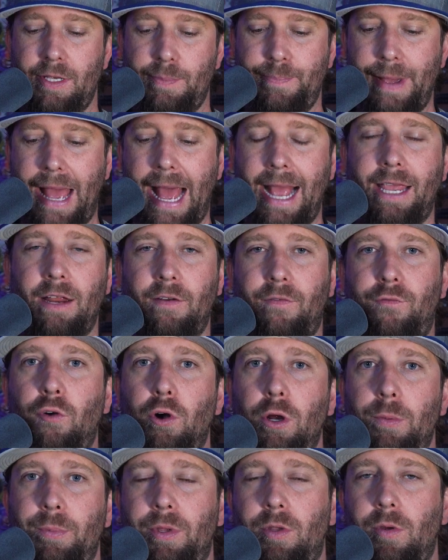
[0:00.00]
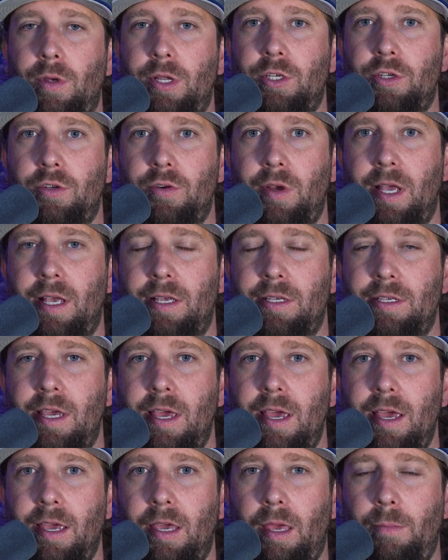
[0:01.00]
this back and forth between strings
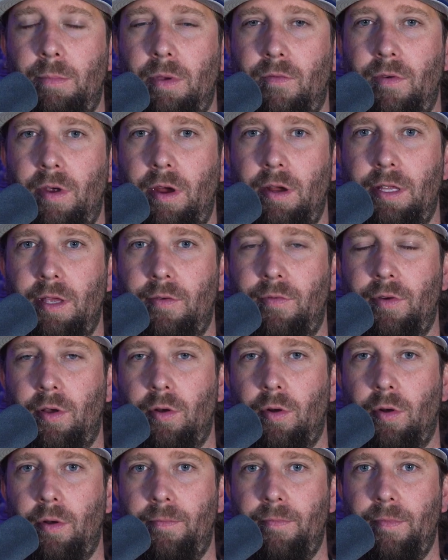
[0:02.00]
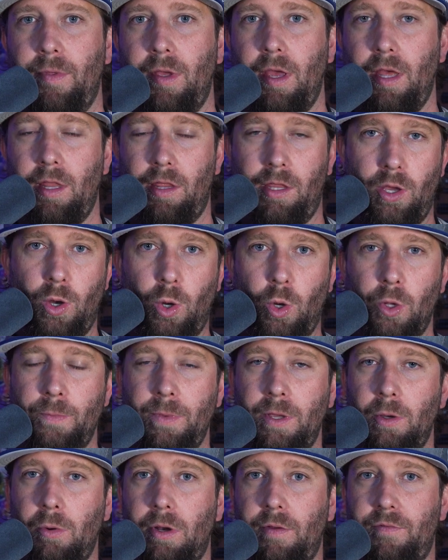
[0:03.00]
can be very difficult. The old
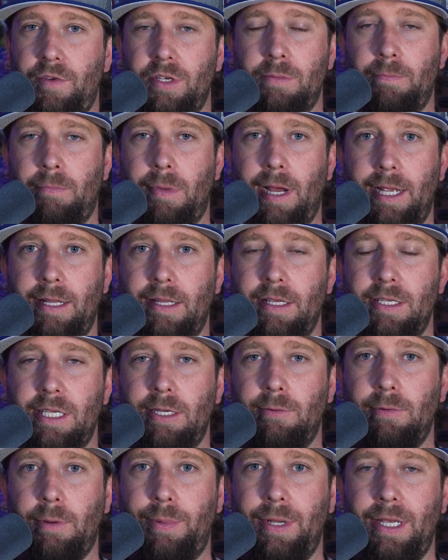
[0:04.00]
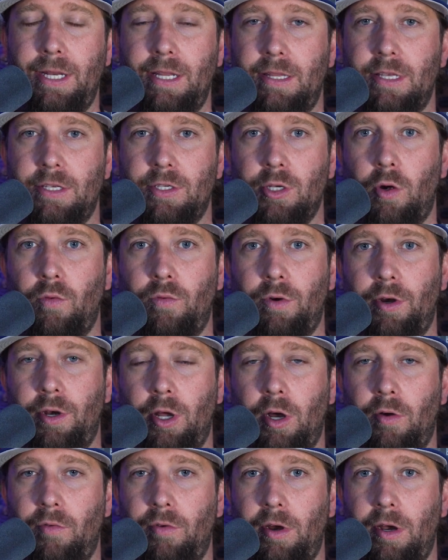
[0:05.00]
me would have just mindlessly repeated this over and
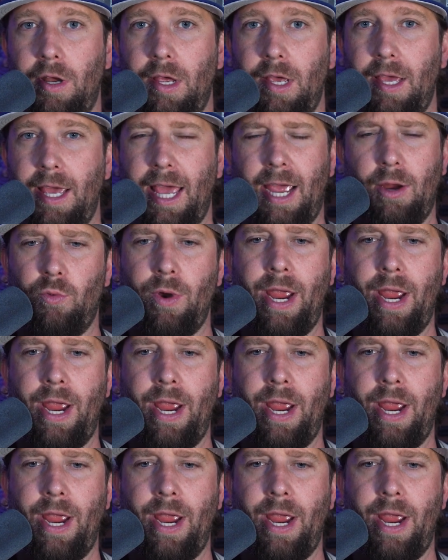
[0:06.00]
over at